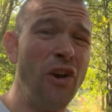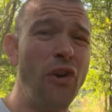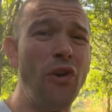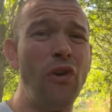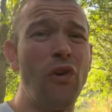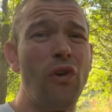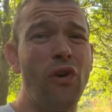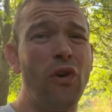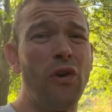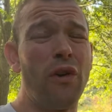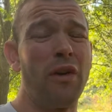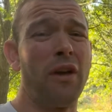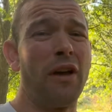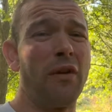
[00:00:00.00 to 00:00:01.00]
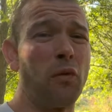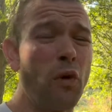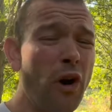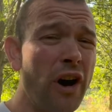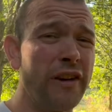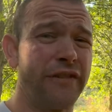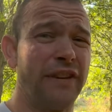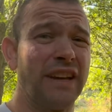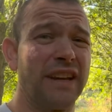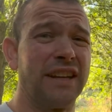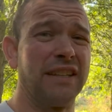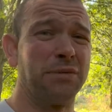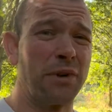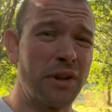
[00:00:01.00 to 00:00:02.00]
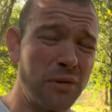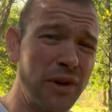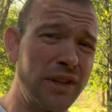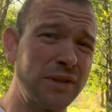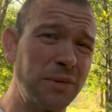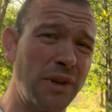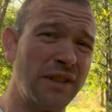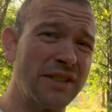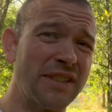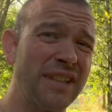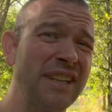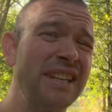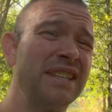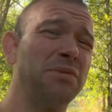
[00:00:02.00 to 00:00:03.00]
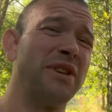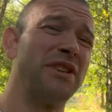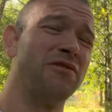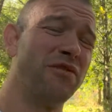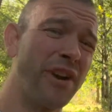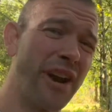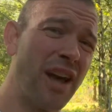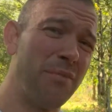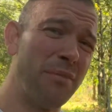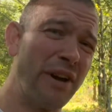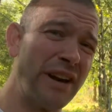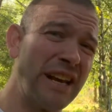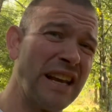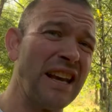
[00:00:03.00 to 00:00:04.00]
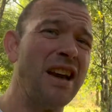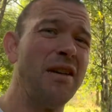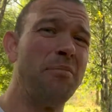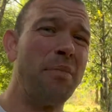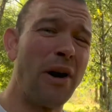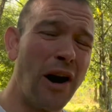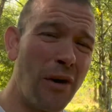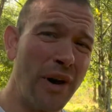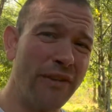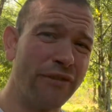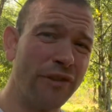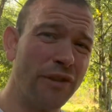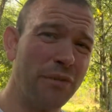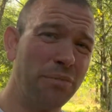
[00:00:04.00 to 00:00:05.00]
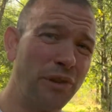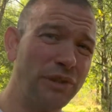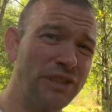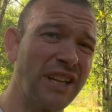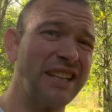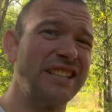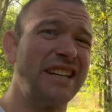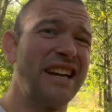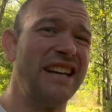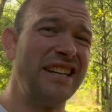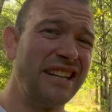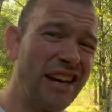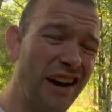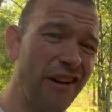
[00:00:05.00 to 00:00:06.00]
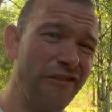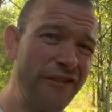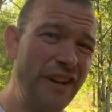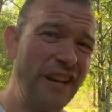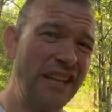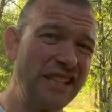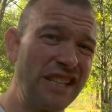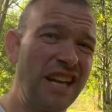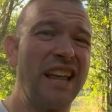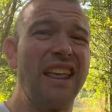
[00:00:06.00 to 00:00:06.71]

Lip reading: or what I think is one of the worst ones is when you run out of money partway through the project and you can't finish.